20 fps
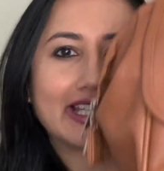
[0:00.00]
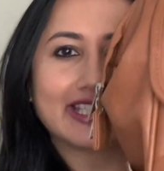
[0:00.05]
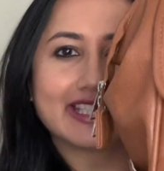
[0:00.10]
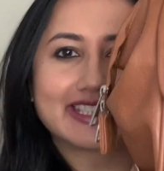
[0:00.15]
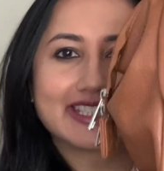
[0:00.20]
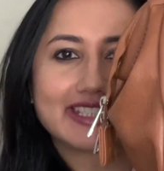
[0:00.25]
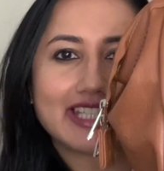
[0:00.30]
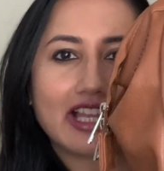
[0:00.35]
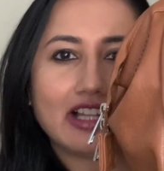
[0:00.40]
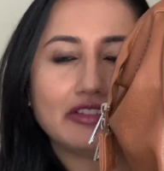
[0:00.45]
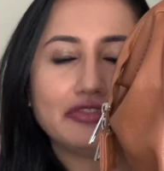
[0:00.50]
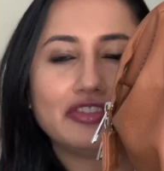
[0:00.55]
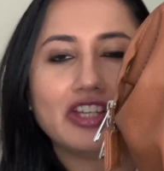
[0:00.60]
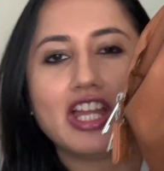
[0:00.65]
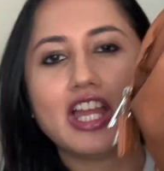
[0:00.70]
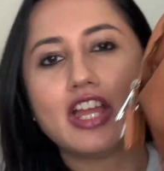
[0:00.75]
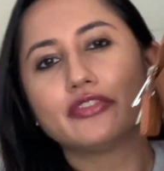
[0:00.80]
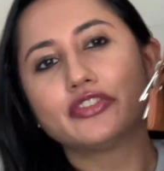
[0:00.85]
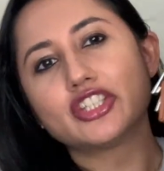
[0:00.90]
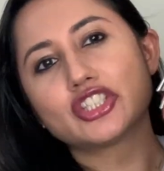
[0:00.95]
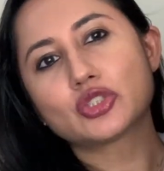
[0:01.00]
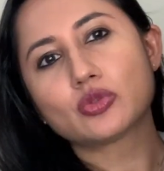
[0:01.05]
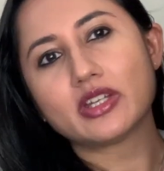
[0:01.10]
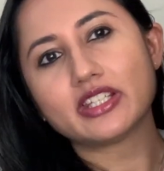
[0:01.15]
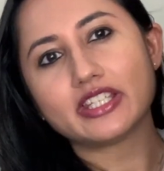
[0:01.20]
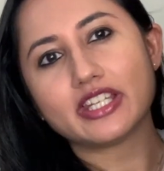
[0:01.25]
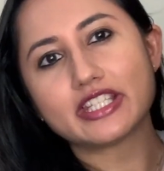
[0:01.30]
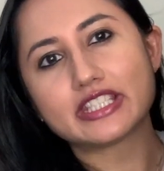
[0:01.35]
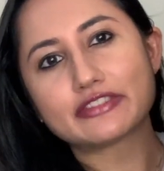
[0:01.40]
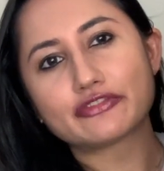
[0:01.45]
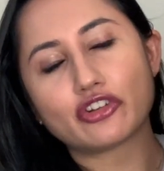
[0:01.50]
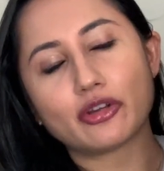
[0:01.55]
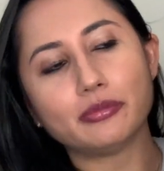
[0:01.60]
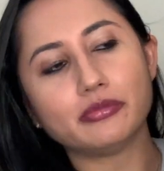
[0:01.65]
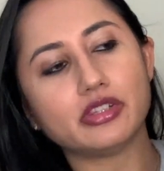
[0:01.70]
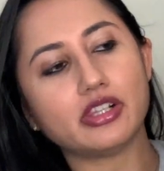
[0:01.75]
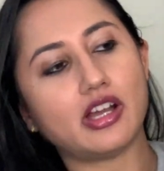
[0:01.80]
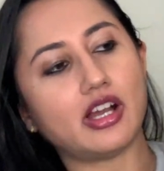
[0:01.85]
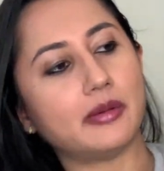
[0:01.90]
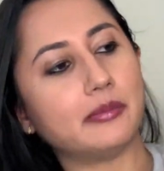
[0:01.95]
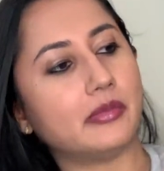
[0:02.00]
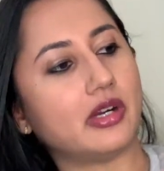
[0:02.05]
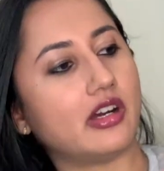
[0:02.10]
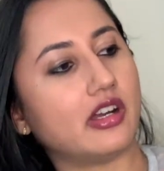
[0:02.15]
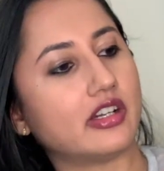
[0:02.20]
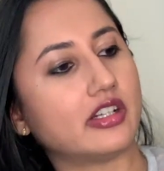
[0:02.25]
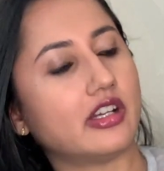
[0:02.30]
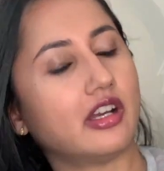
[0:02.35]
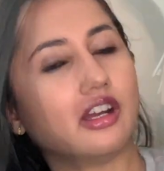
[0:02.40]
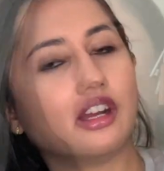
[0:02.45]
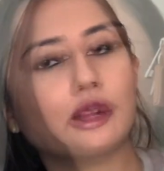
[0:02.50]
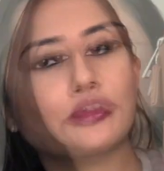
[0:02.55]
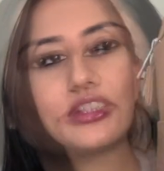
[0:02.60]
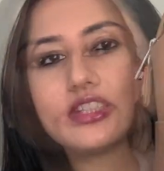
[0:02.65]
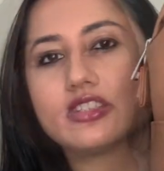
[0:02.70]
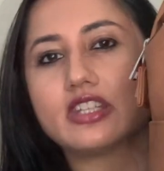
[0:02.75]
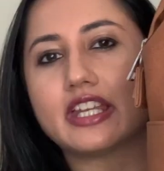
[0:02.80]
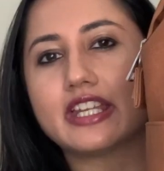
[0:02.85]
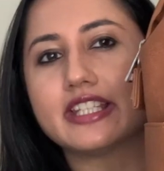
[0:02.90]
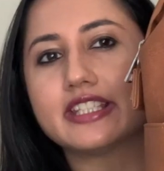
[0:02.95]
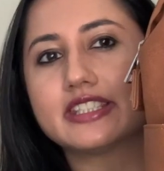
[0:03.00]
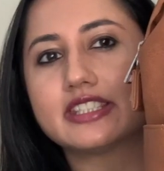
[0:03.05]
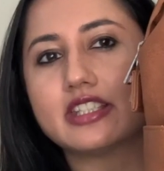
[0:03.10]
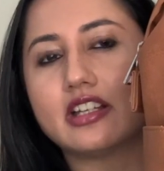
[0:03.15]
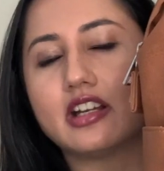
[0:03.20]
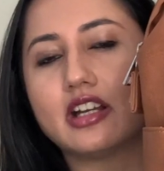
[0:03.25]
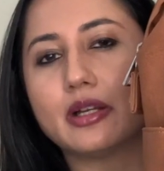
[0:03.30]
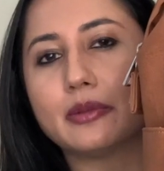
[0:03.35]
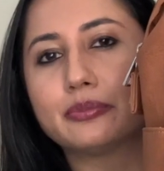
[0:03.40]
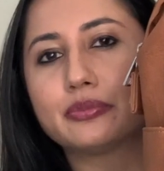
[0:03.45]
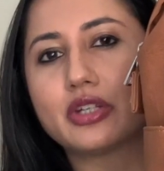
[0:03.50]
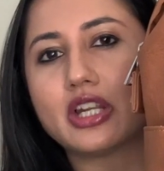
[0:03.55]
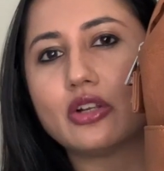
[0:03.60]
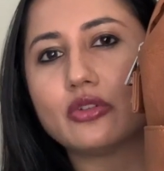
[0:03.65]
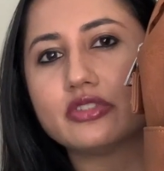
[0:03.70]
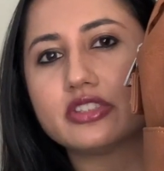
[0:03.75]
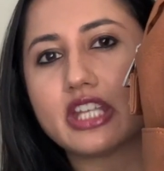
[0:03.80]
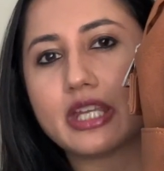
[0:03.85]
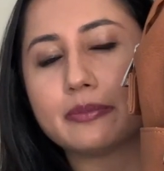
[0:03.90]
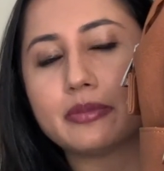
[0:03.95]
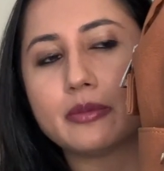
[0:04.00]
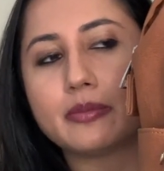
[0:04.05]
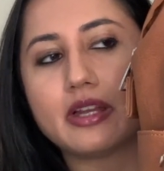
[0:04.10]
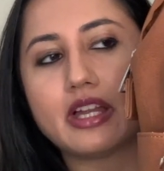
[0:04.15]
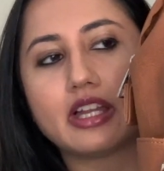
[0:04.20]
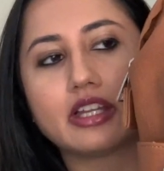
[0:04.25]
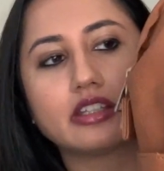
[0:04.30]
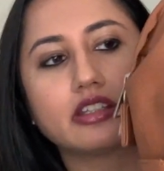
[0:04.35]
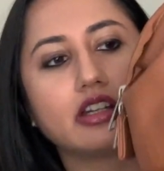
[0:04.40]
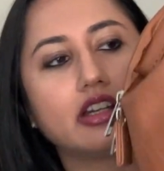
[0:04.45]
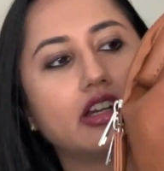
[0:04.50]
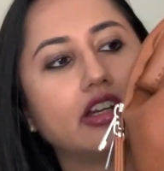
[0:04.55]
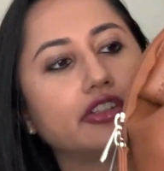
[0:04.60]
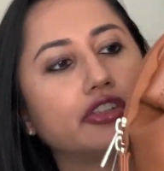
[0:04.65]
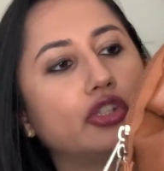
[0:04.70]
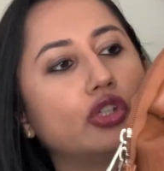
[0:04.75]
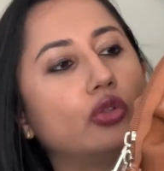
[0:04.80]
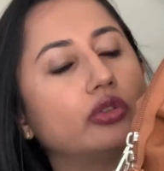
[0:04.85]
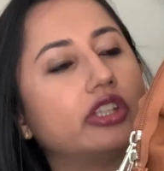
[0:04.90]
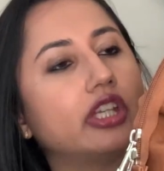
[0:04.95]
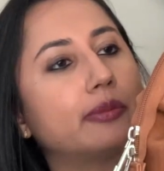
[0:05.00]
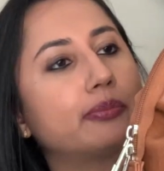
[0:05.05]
itself. This one is from La Mar. It's a nice brown diaper bag. You know, their